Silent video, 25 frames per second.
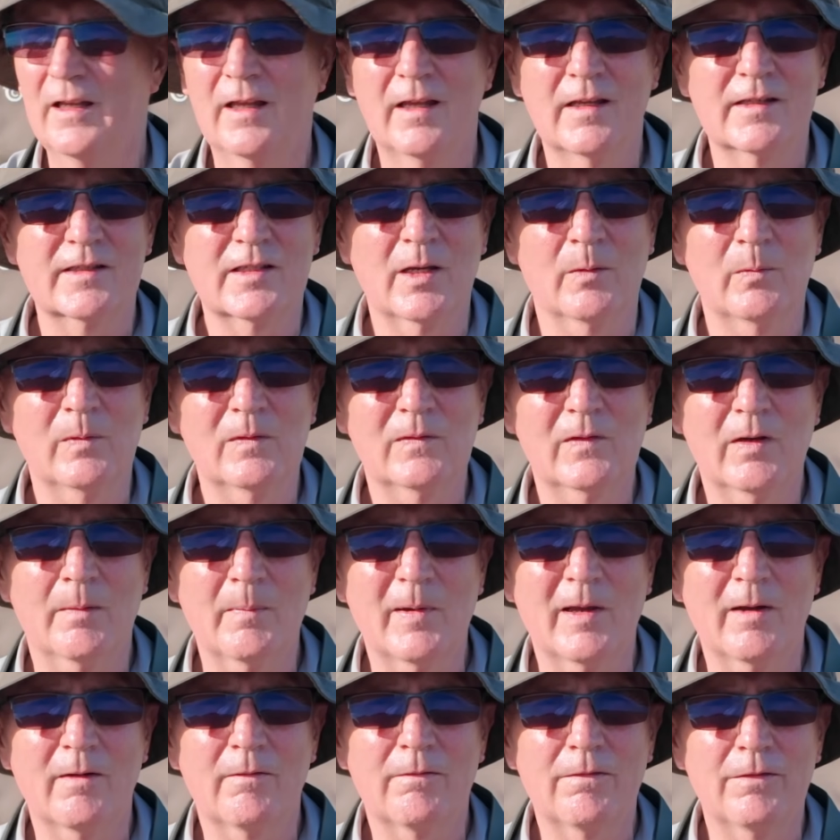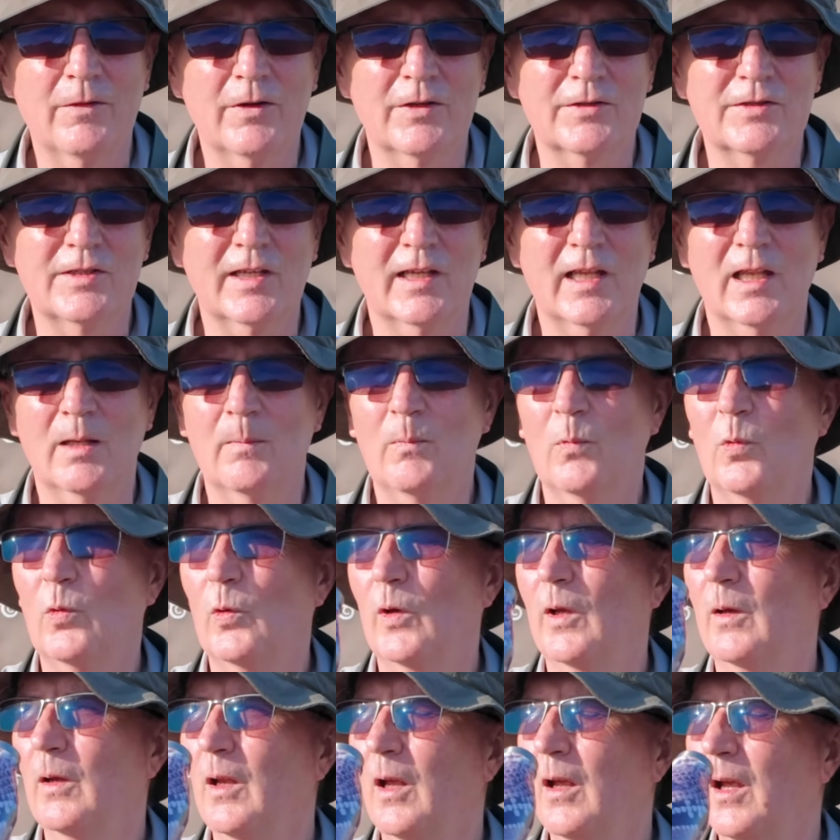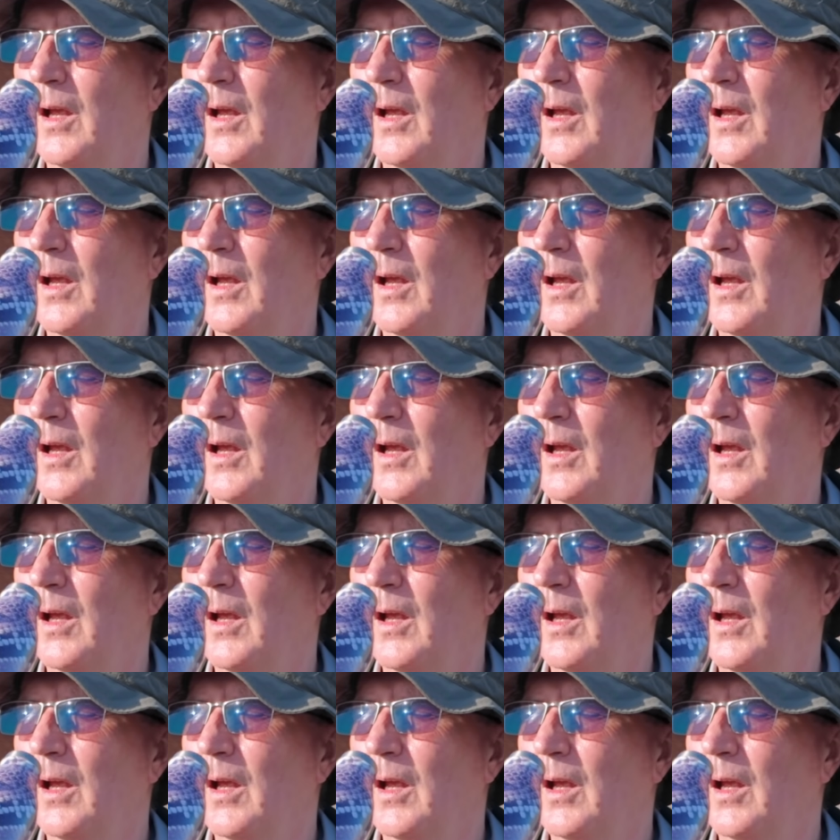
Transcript: so we've come out first thing in the morning.